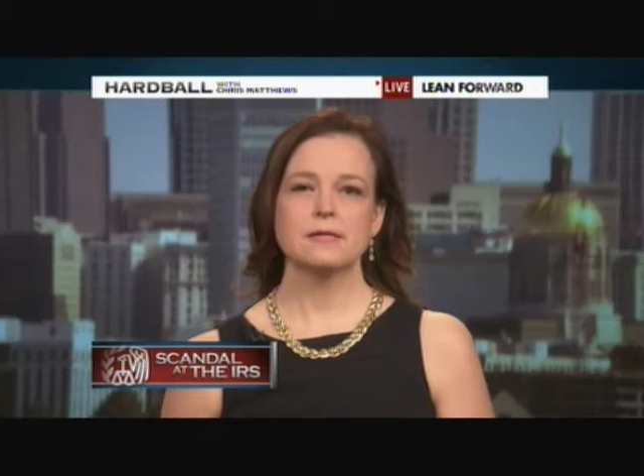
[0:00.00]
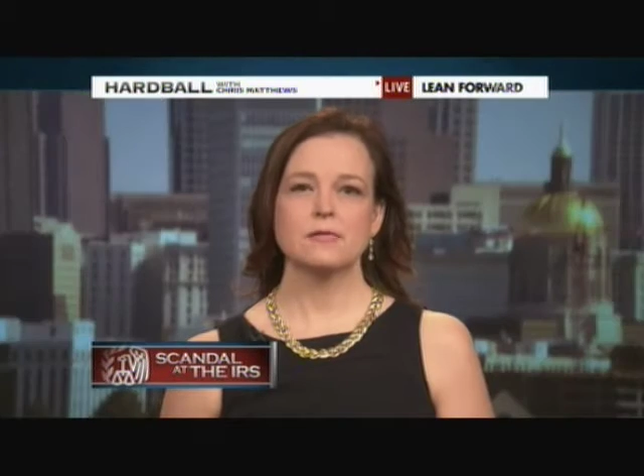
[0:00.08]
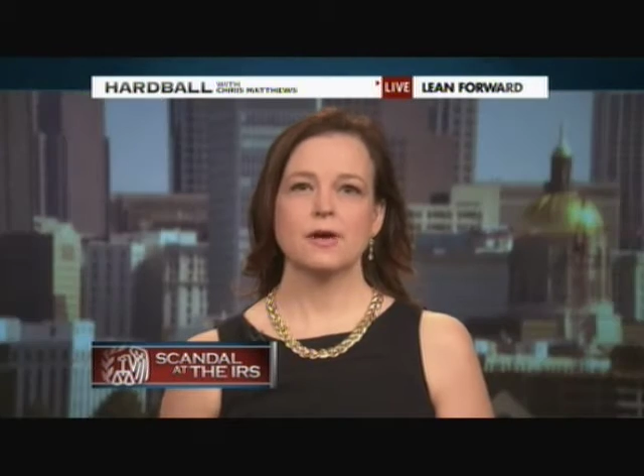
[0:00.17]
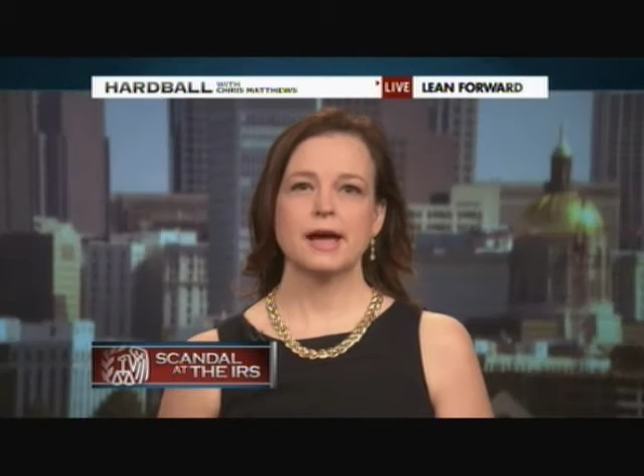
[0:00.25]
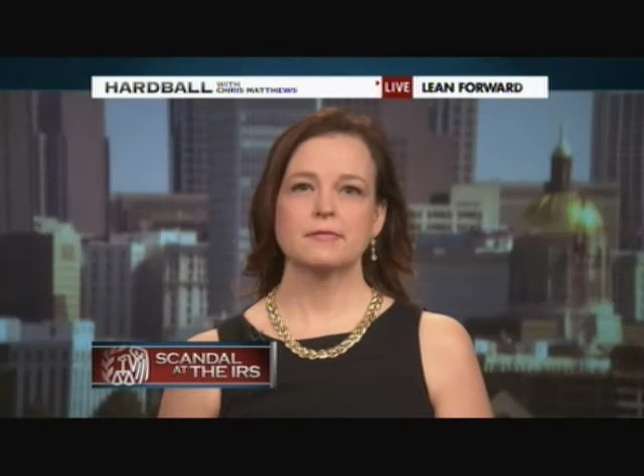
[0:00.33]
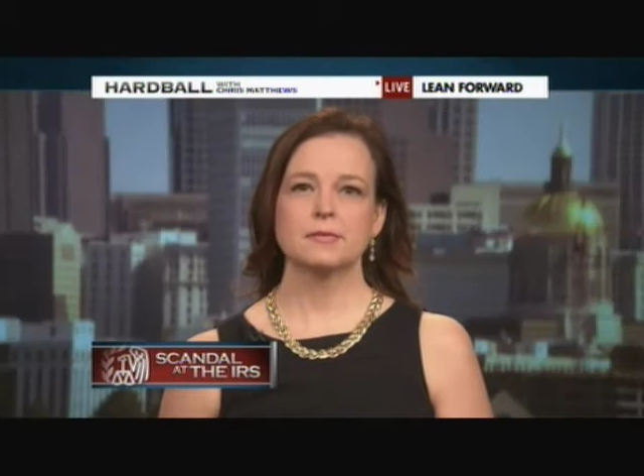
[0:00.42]
Thanks
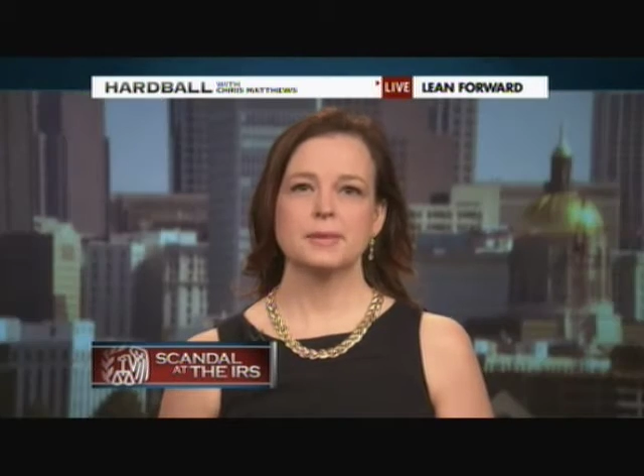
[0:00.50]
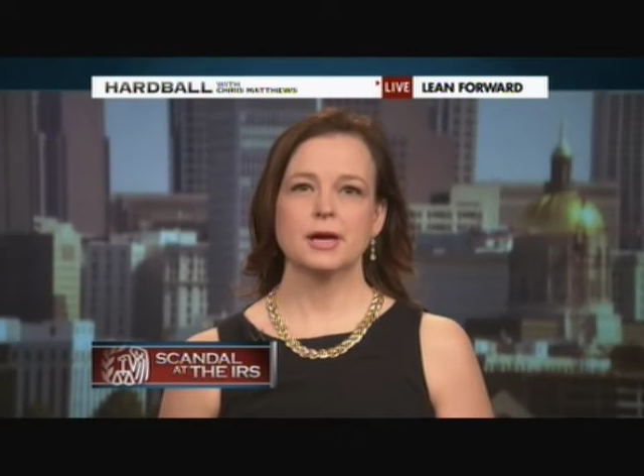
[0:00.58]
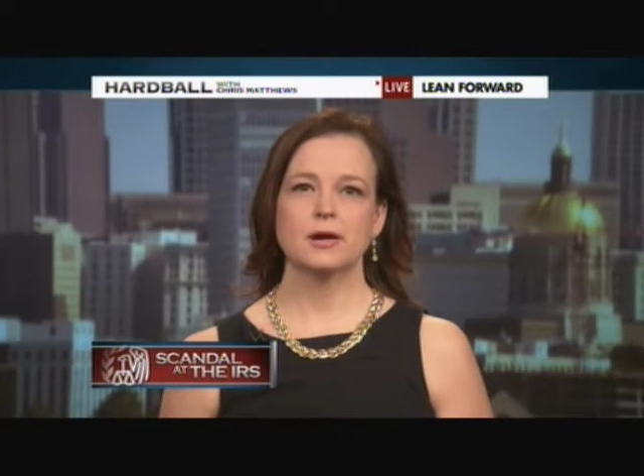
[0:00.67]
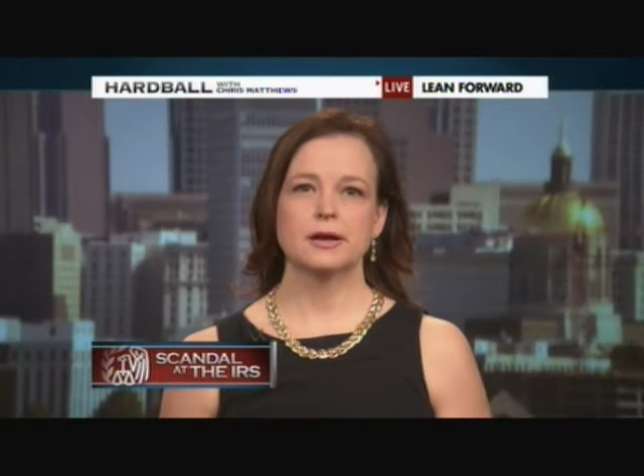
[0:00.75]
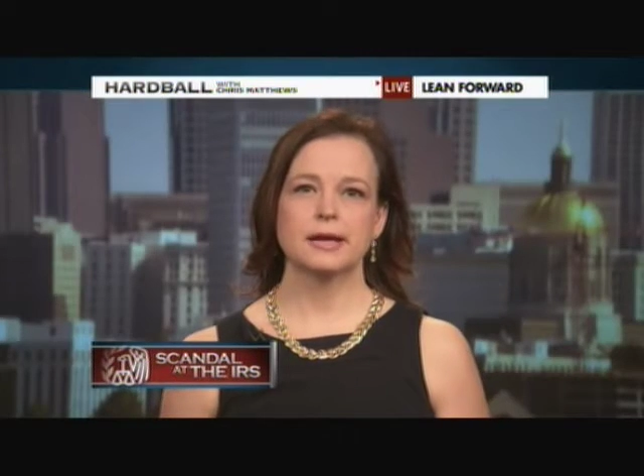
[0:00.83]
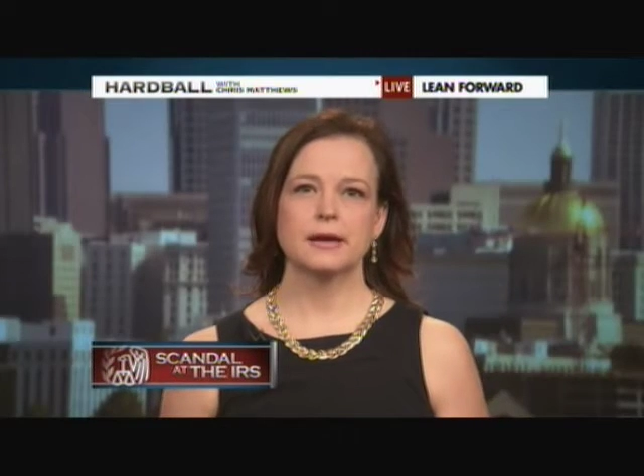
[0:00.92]
for having
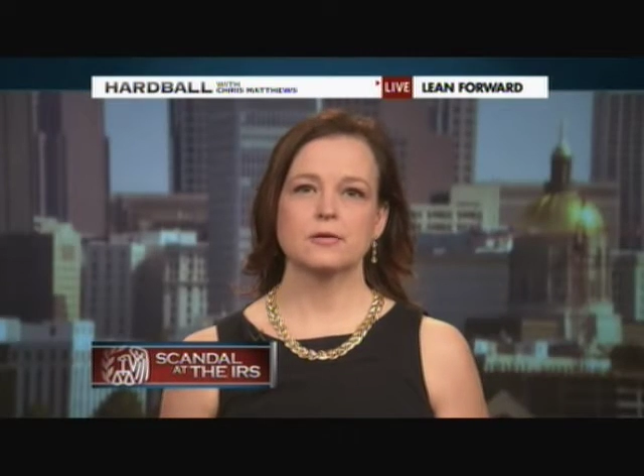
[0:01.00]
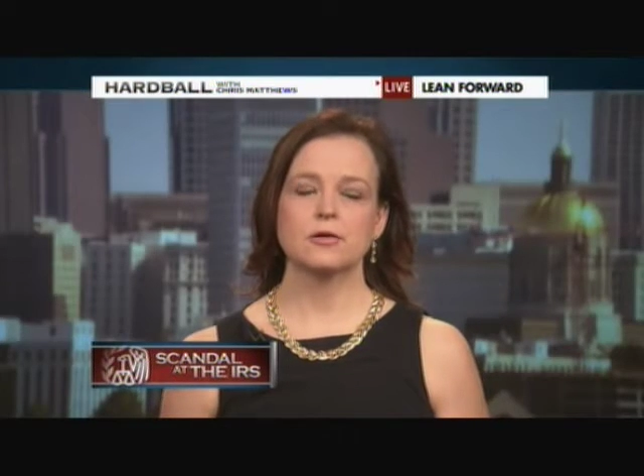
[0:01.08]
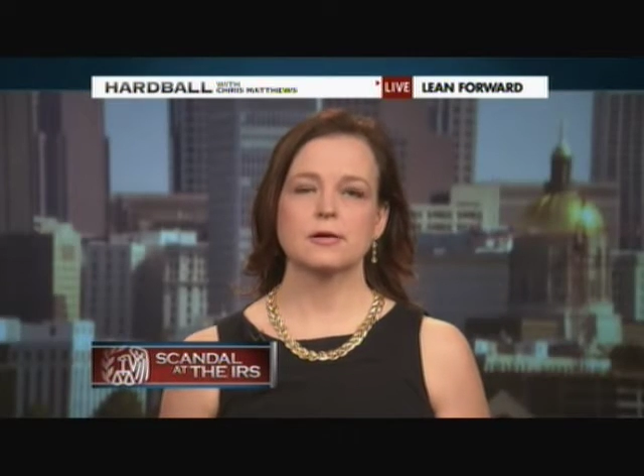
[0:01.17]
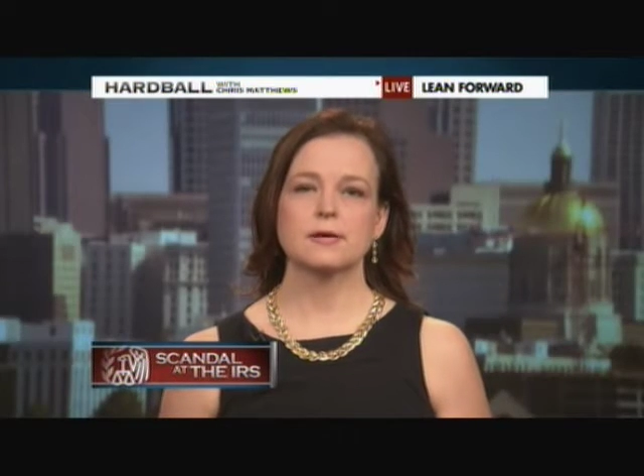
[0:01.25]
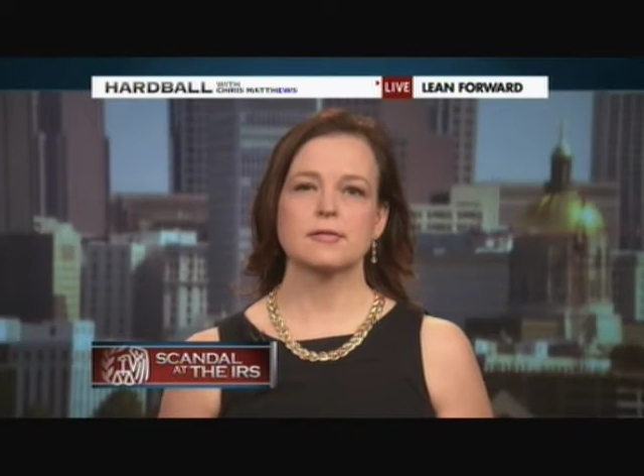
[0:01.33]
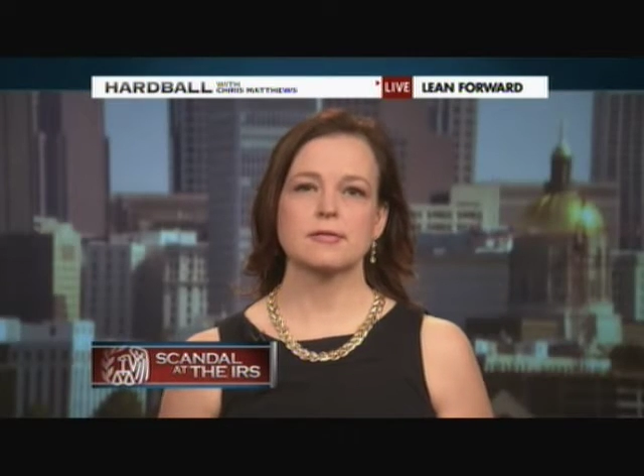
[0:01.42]
me on again,
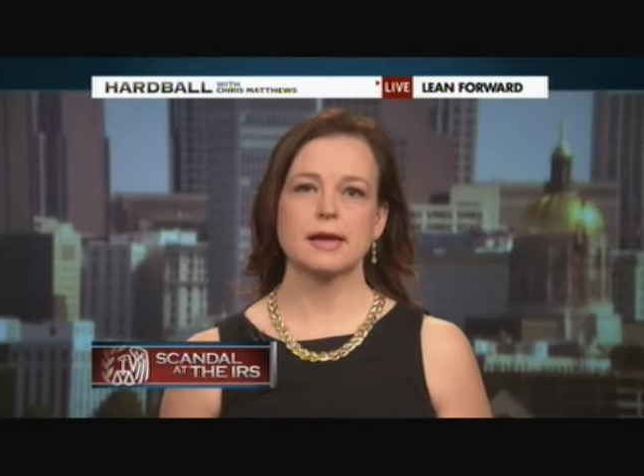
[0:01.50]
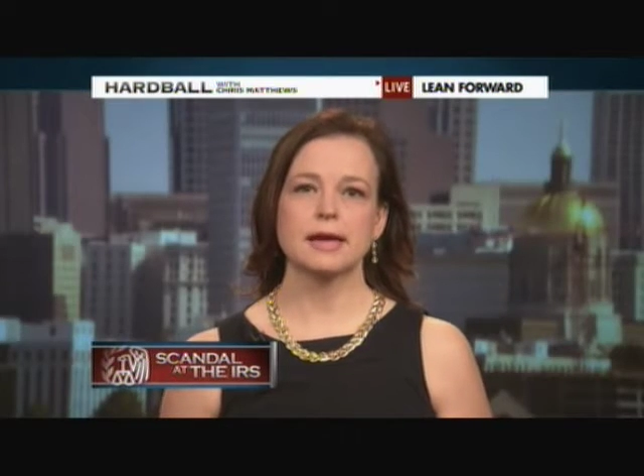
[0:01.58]
Chris.